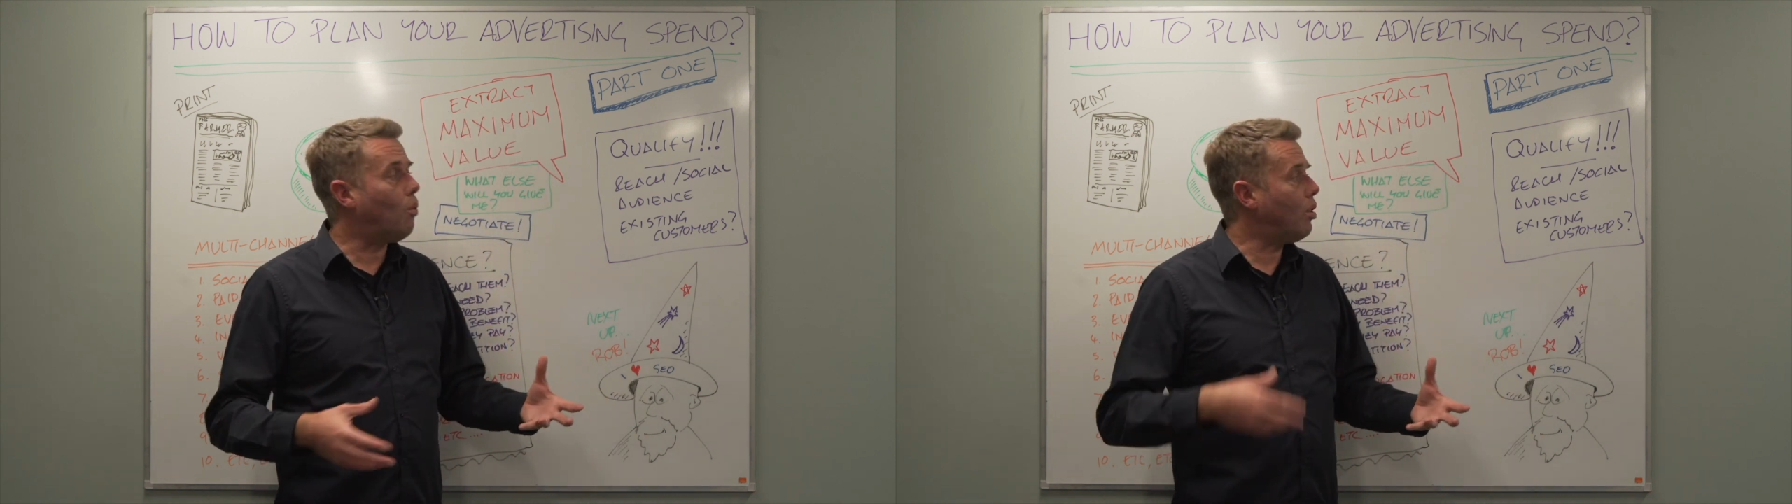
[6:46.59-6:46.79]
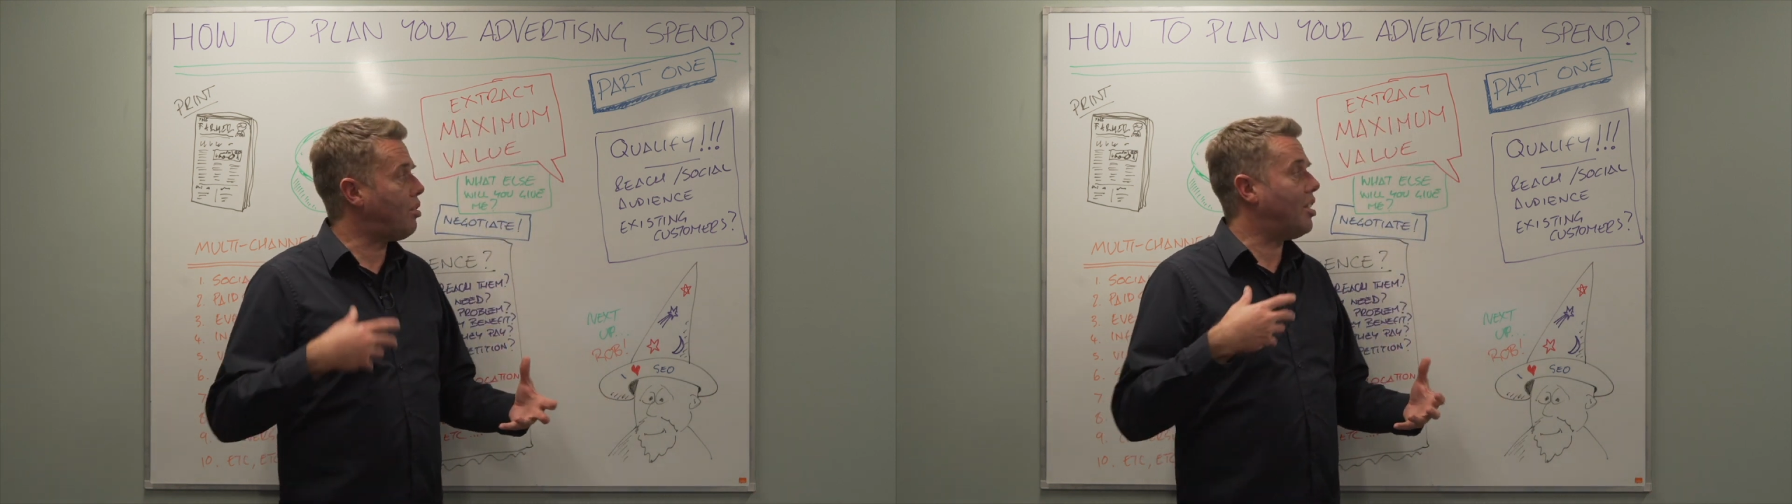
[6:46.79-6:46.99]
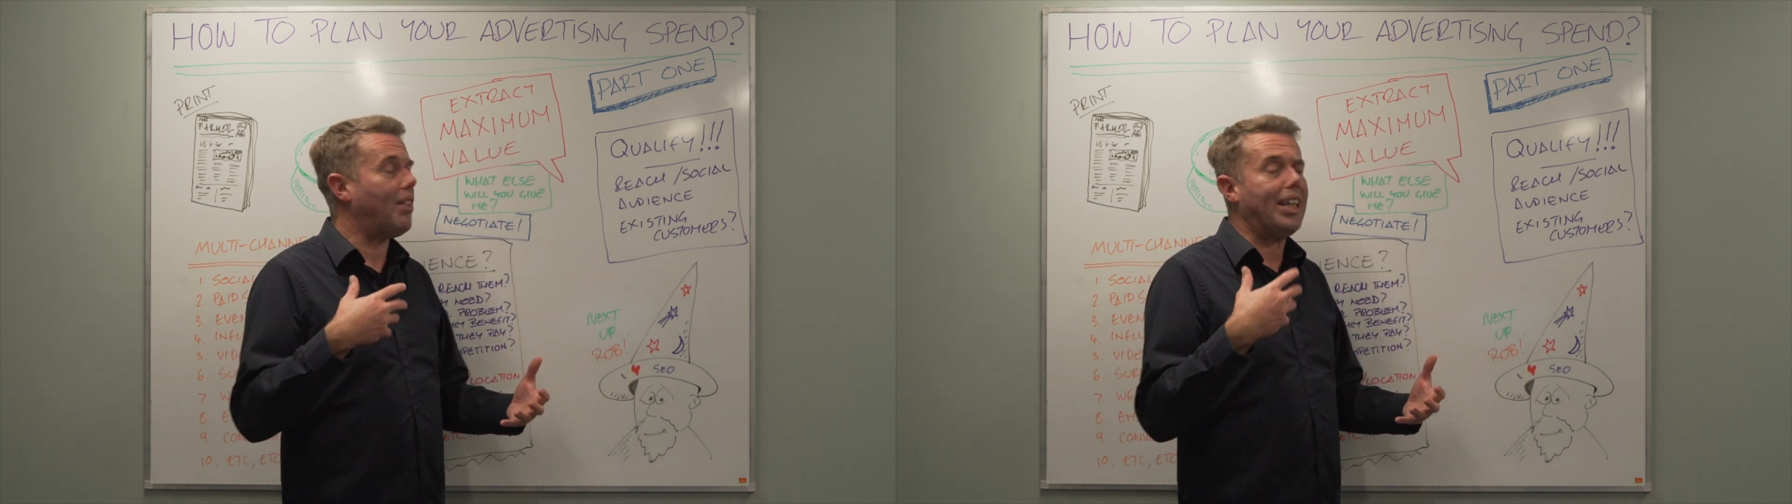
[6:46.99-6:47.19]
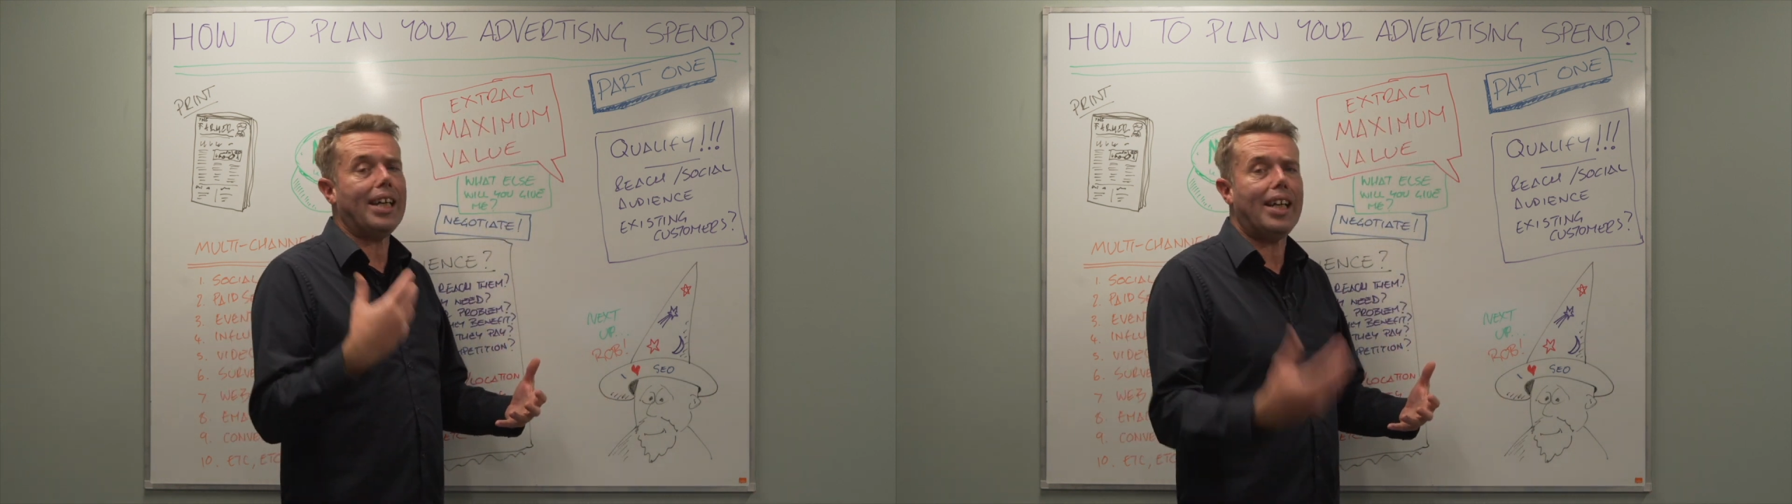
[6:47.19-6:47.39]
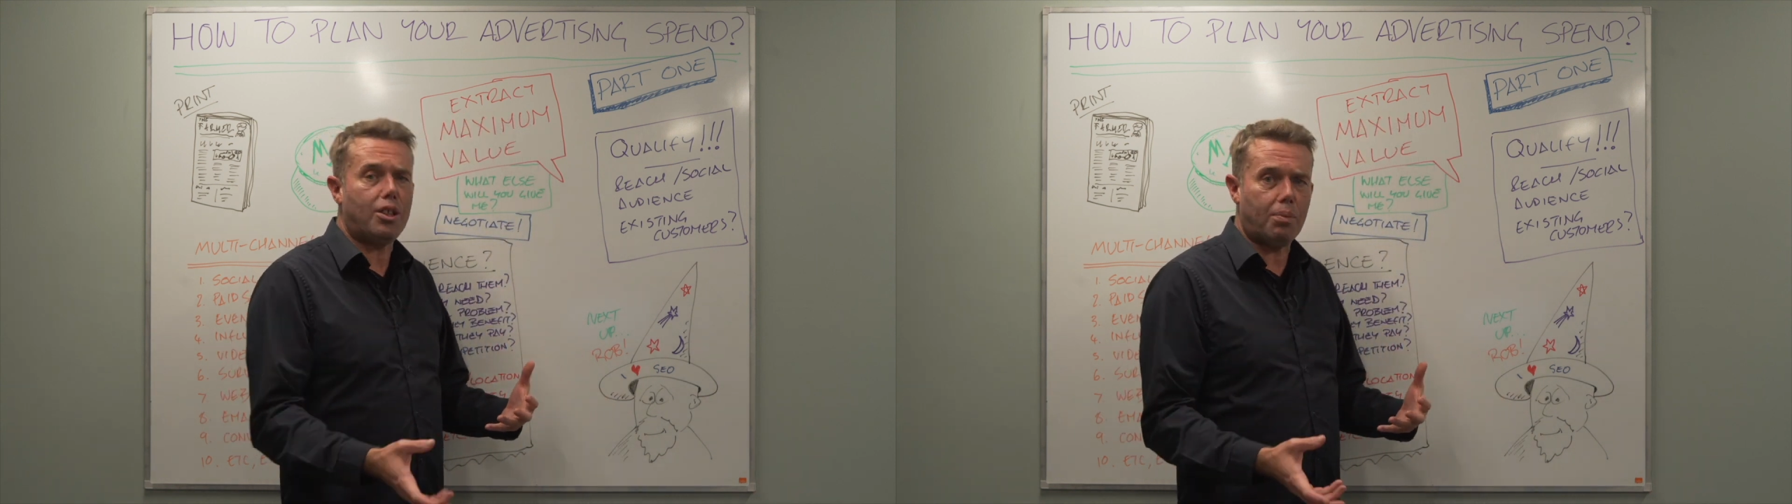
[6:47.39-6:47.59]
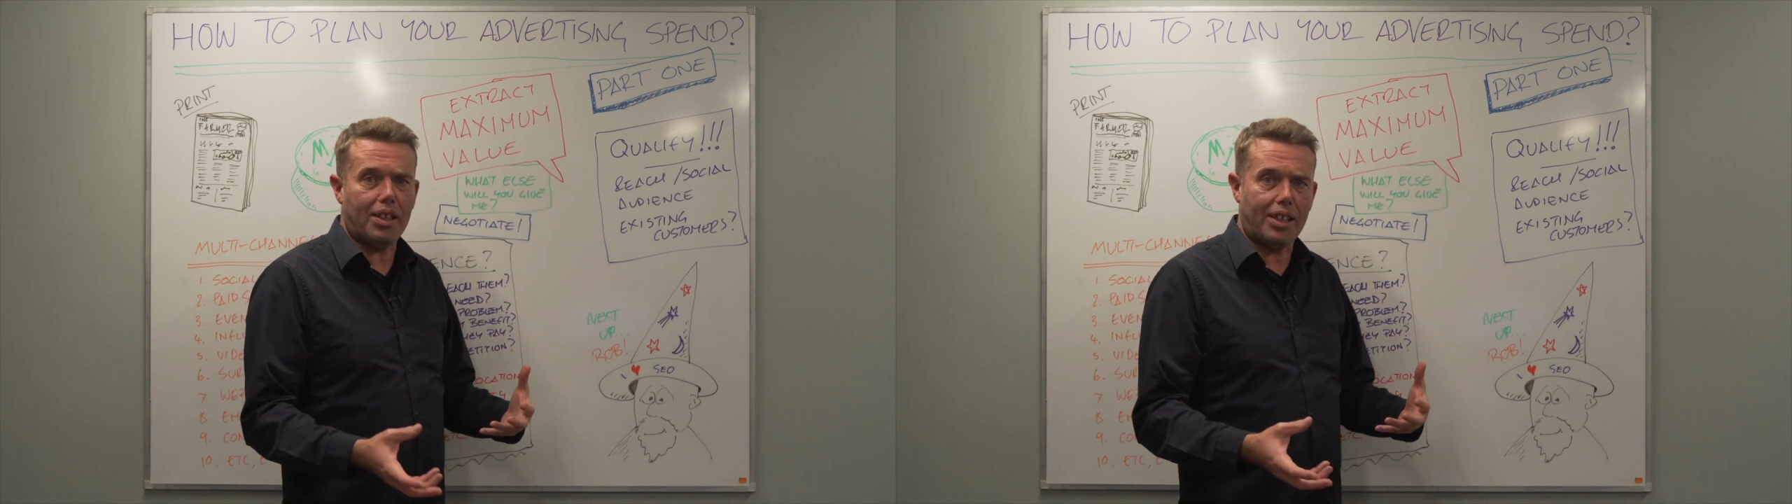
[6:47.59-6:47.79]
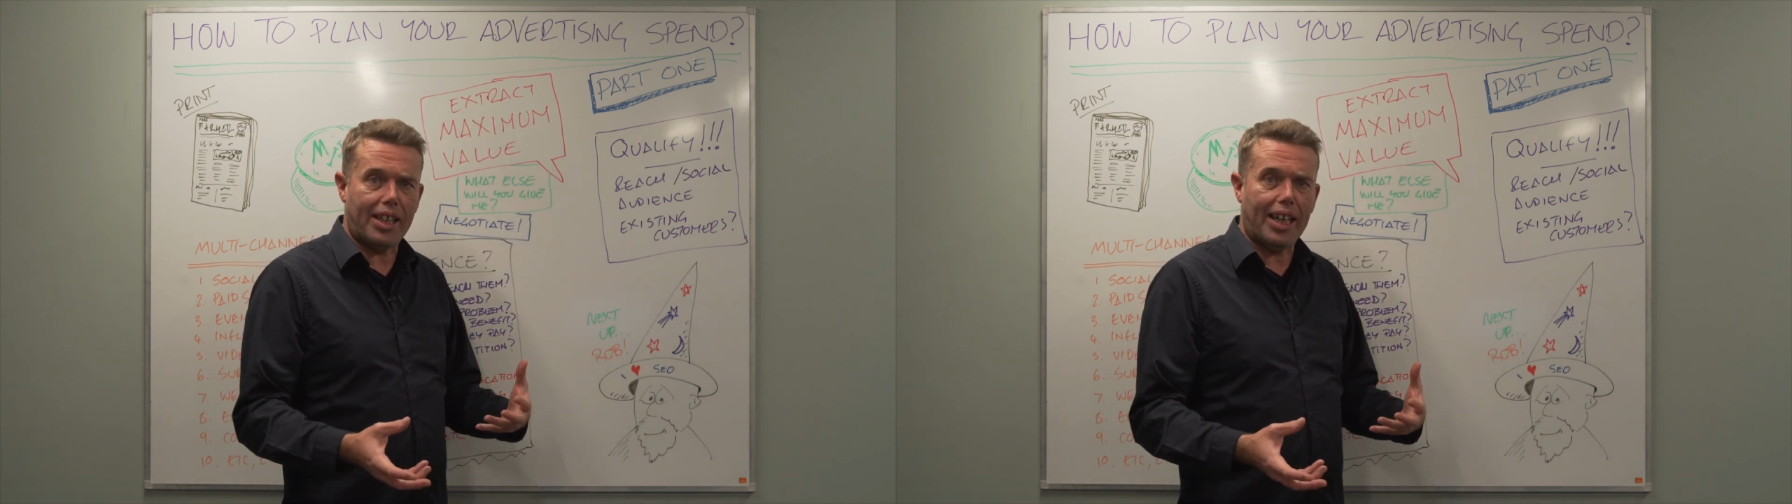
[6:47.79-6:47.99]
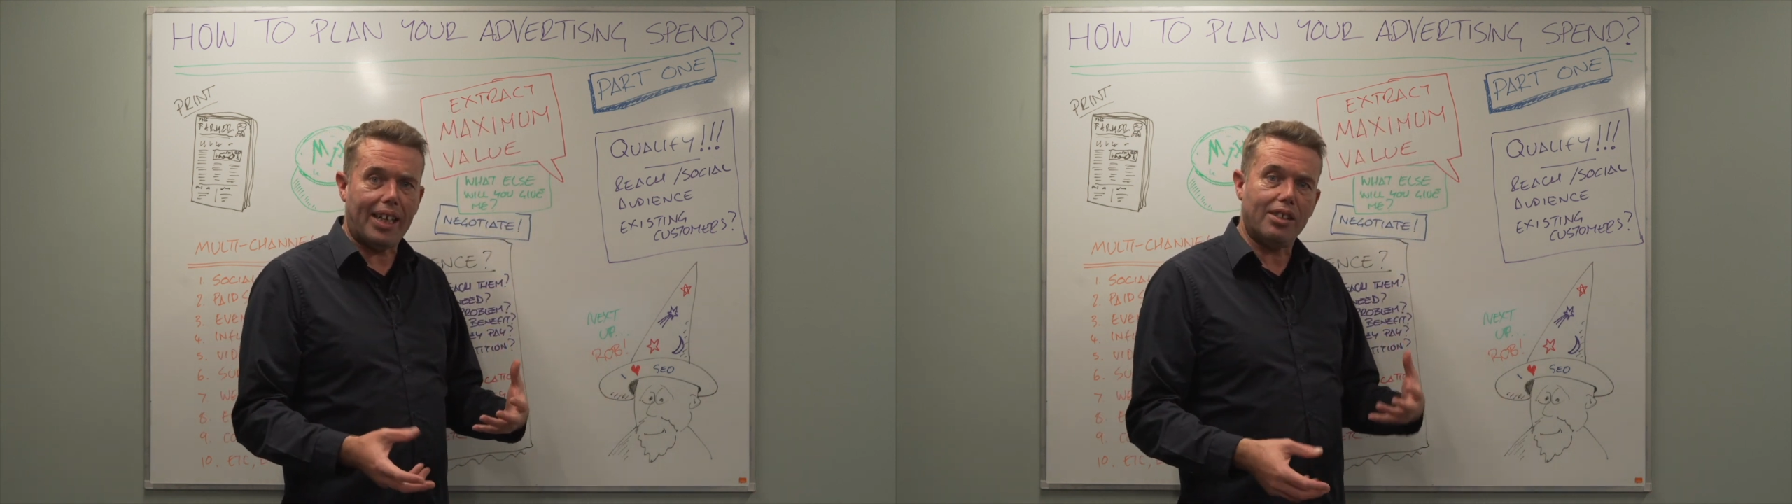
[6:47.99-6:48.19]
What sort of engagement are they
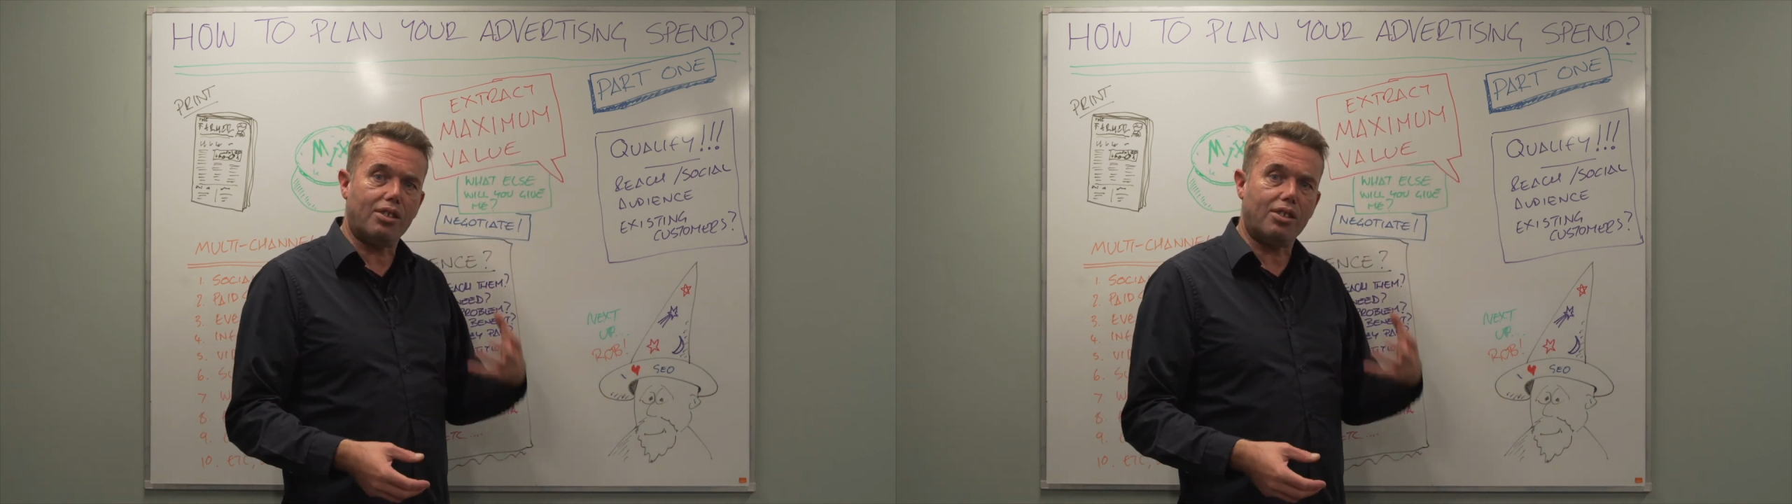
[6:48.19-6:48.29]
getting?